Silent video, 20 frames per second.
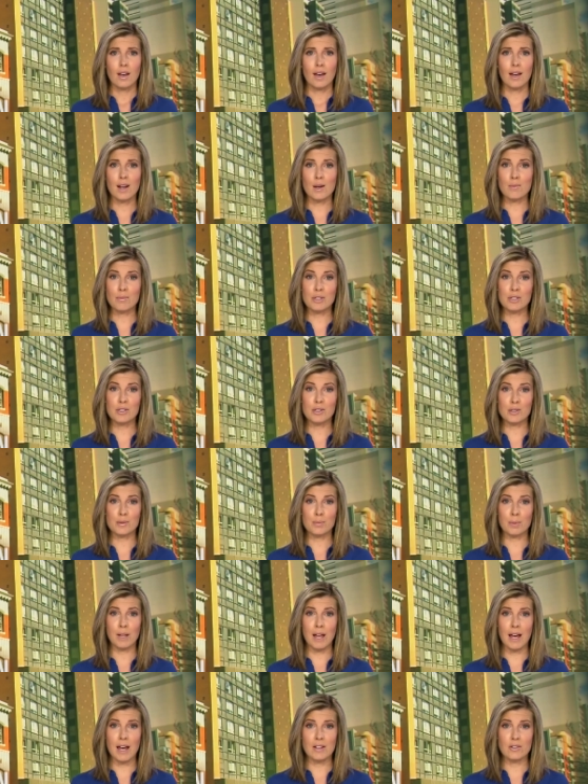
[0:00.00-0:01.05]
An ambitious
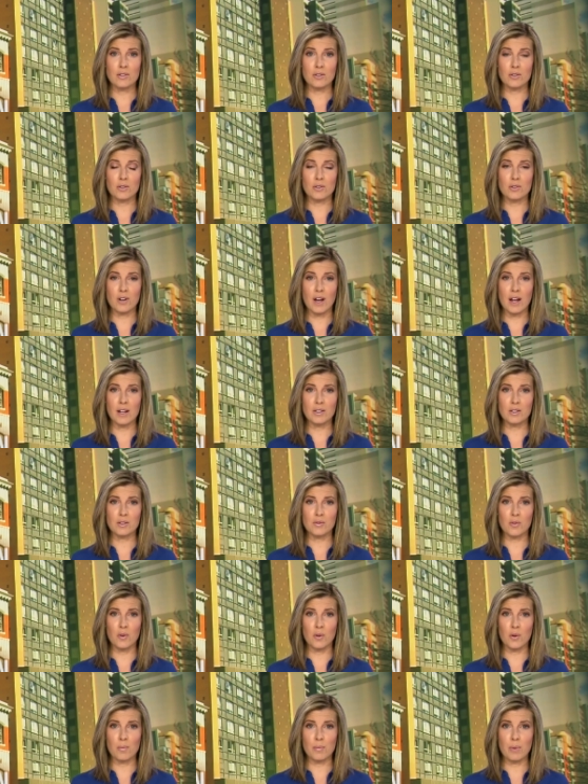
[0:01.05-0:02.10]
plan to
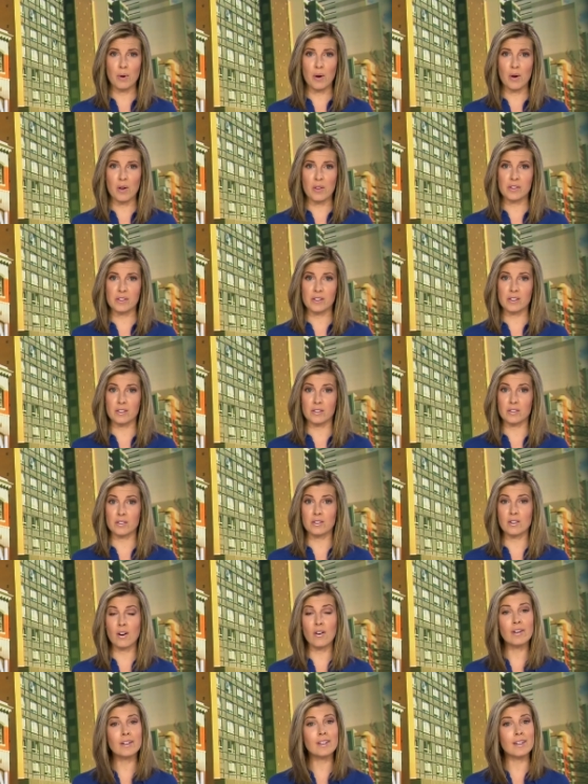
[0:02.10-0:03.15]
transform Perth's
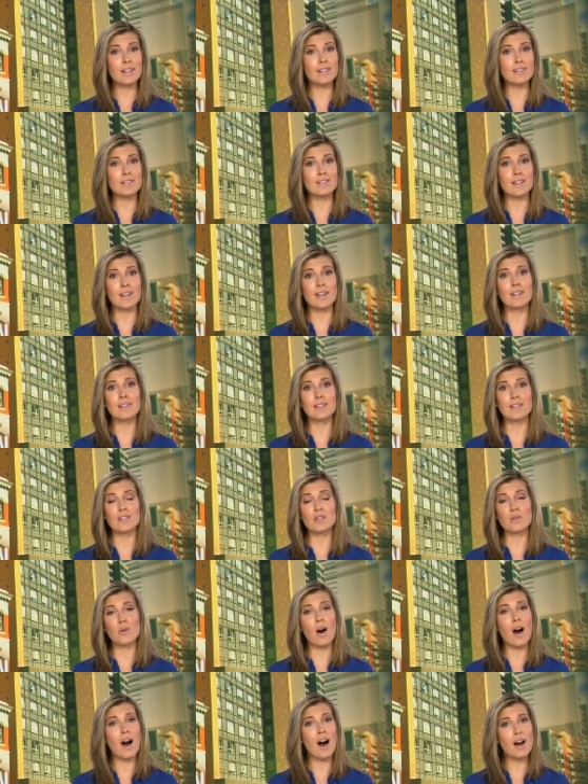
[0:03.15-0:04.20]
historic East End
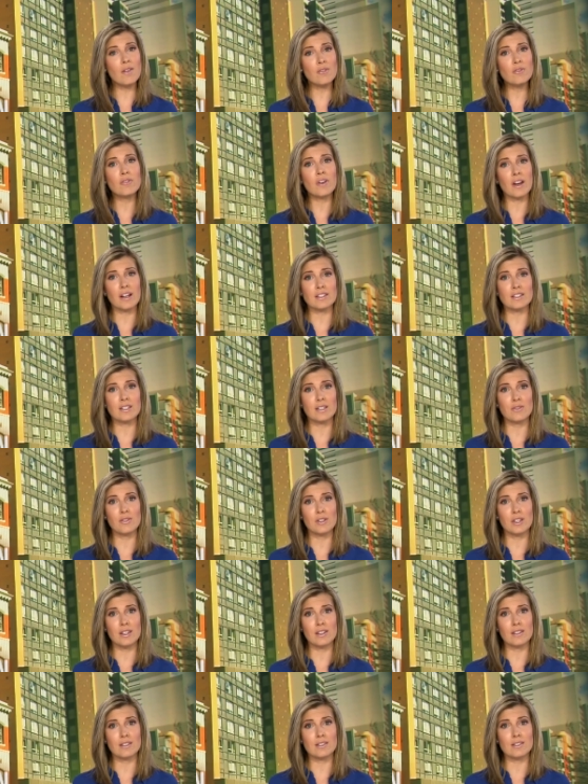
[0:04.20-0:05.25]
into a hive of
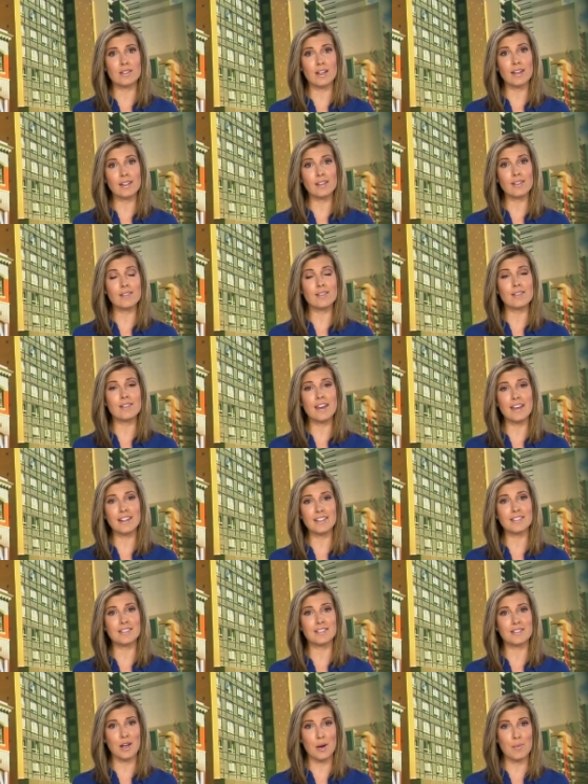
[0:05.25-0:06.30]
activity is taking the
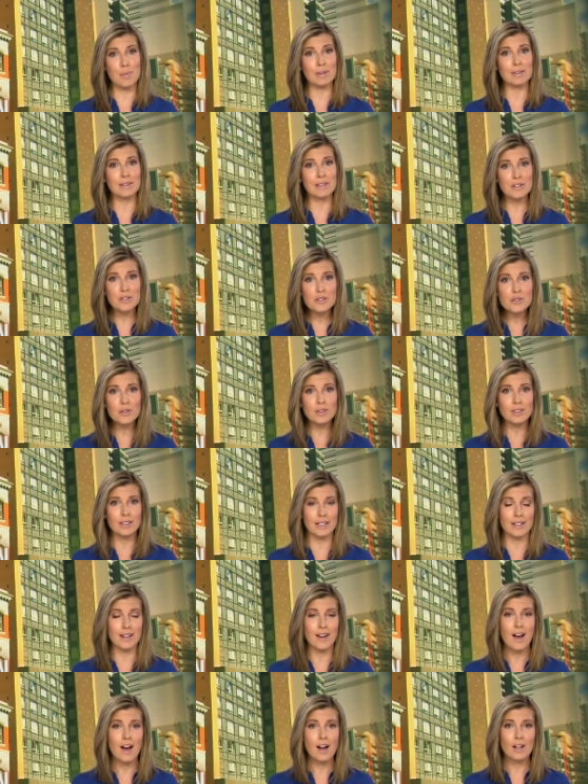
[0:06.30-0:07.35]
next step
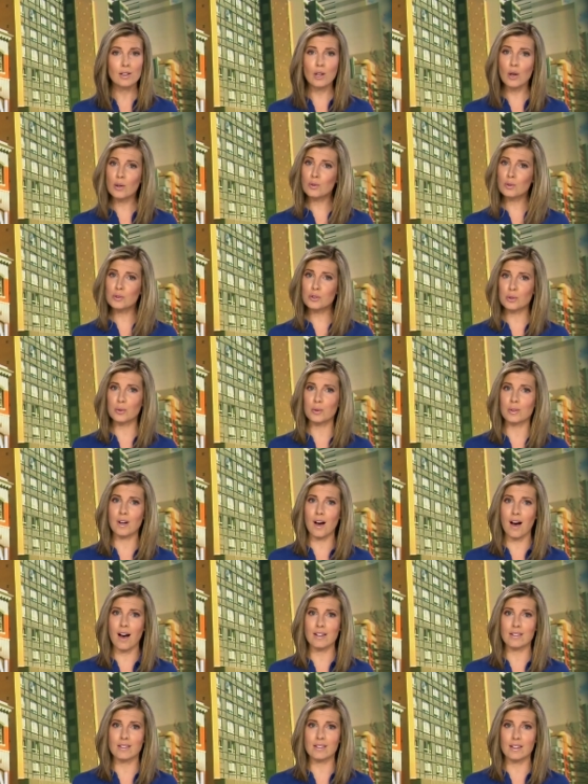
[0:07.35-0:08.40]
literally. Local tour
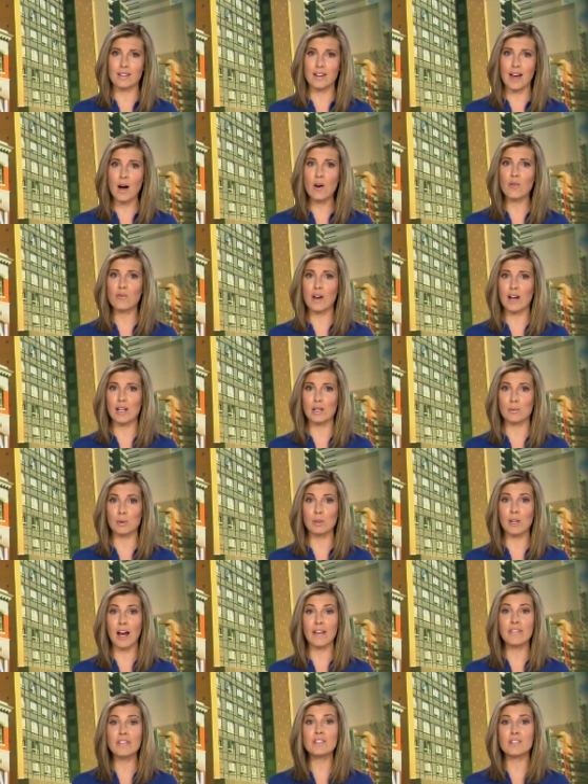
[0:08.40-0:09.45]
guides are now available
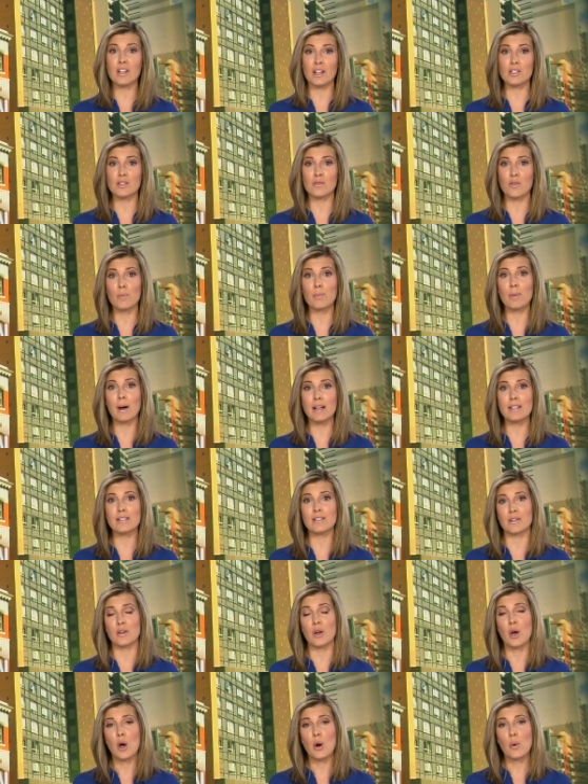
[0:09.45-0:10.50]
at the touch of a
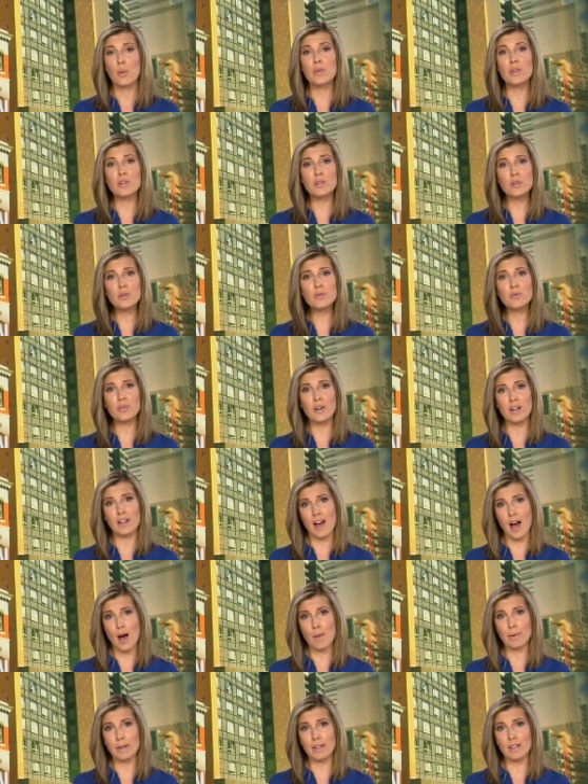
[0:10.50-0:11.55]
button, with a new free
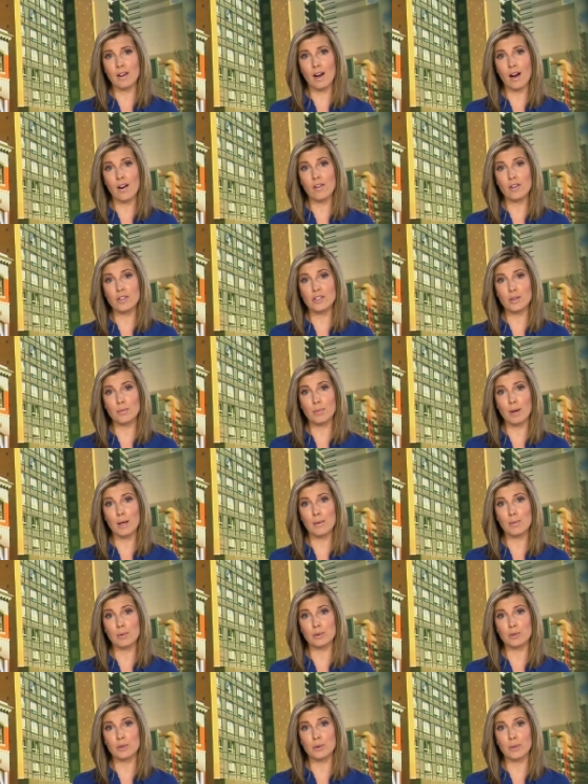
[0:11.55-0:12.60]
app encouraging
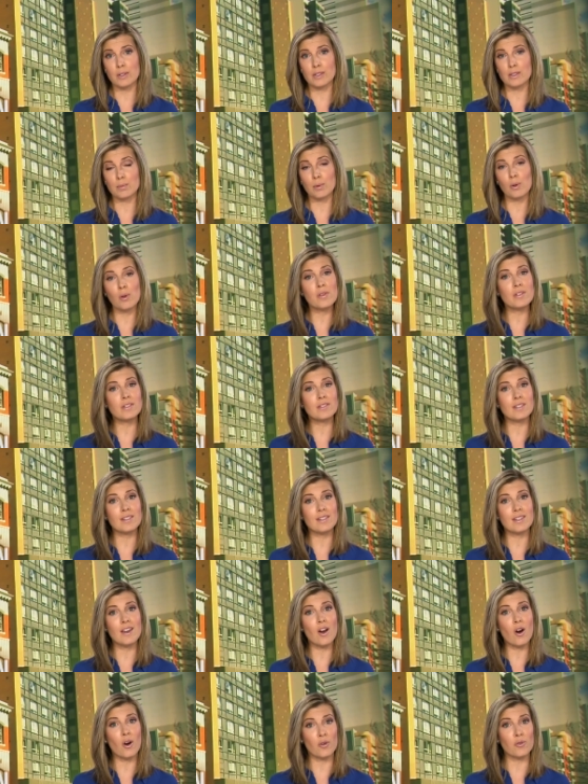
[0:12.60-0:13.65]
people to explore the
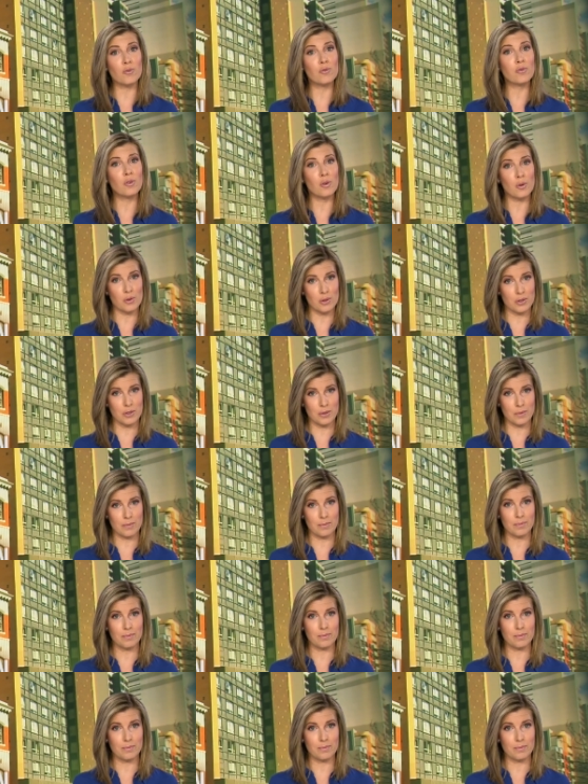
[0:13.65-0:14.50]
city on foot.